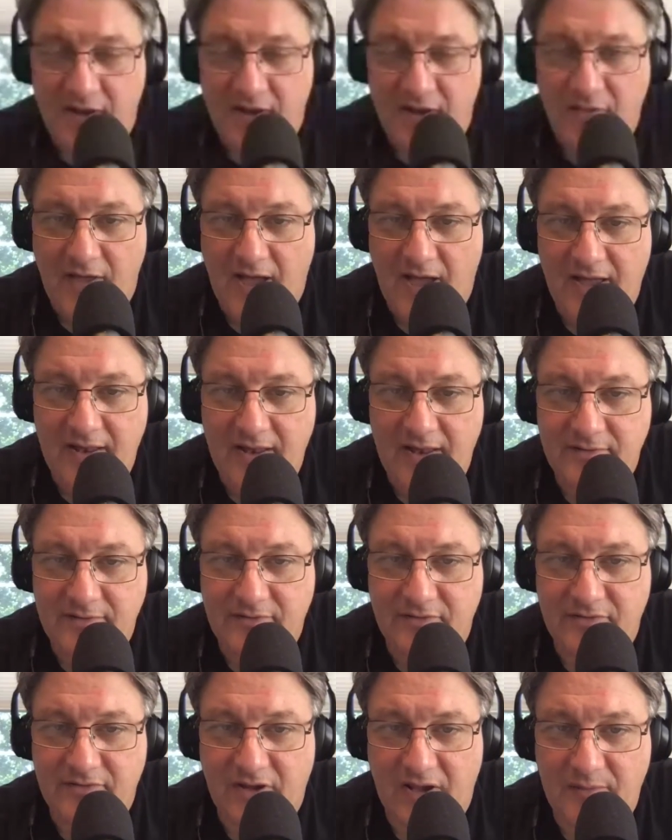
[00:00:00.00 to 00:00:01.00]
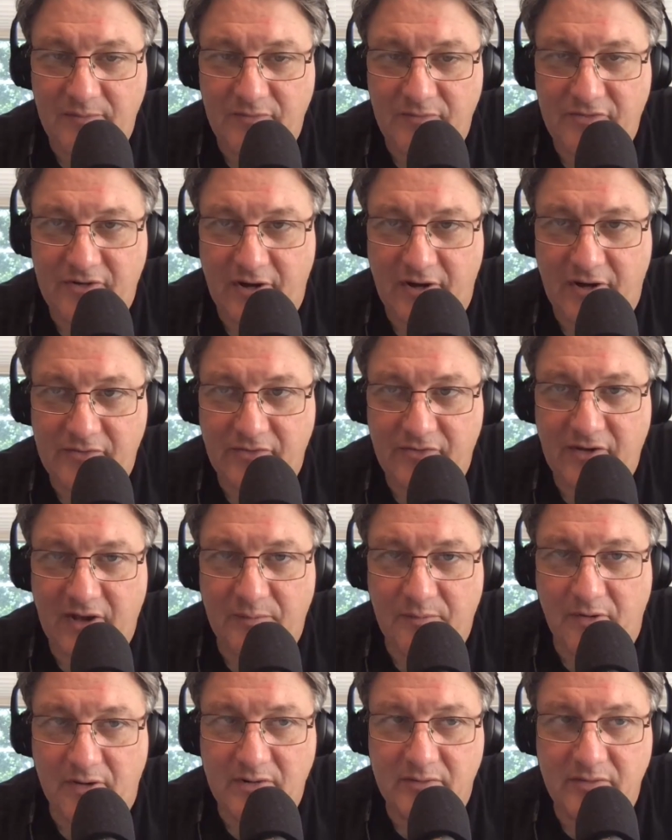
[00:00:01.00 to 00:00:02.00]
that. It's the same, shares the
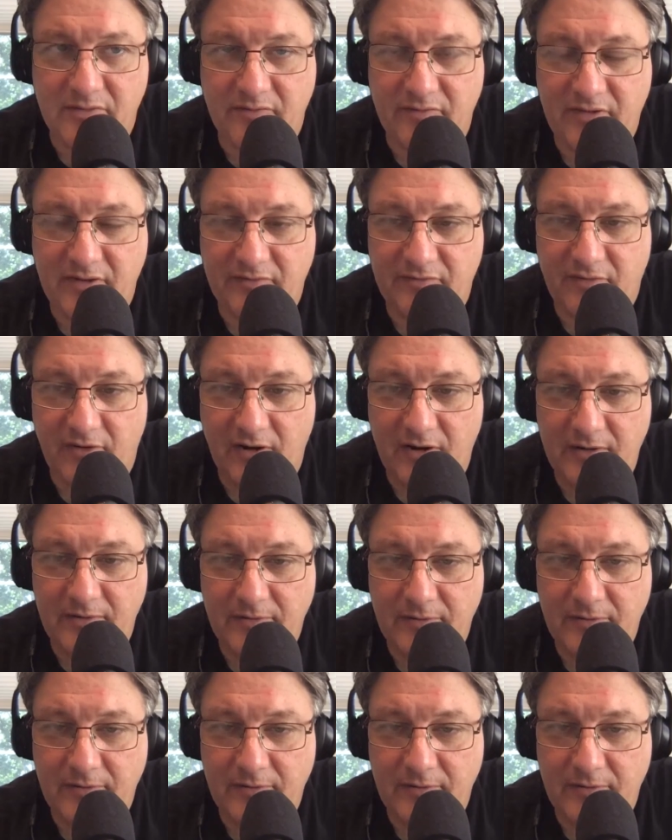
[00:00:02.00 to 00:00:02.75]
same motor with the VFR.